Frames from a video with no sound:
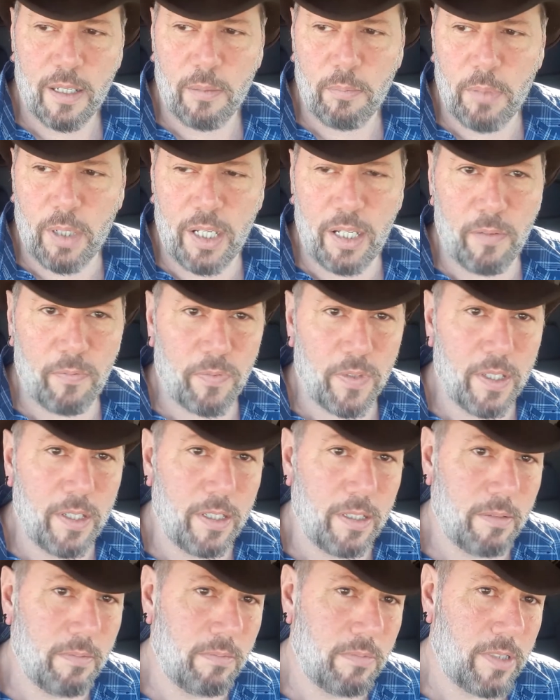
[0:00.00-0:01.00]
But if
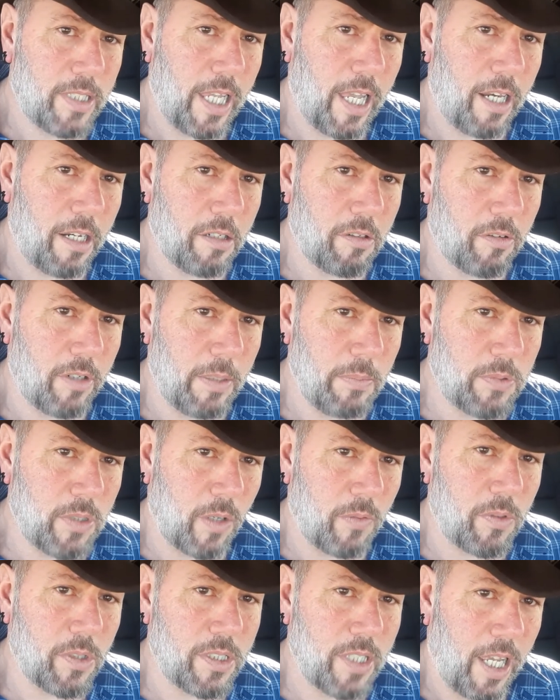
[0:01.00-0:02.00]
the talon grips
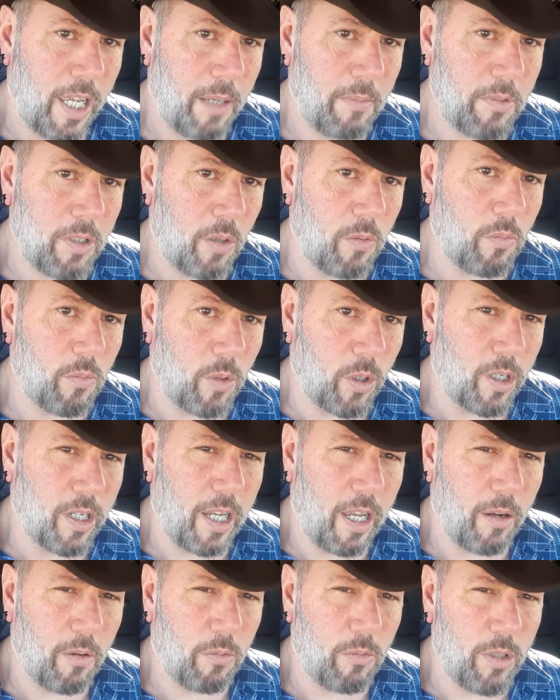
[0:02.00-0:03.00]
over time don't work out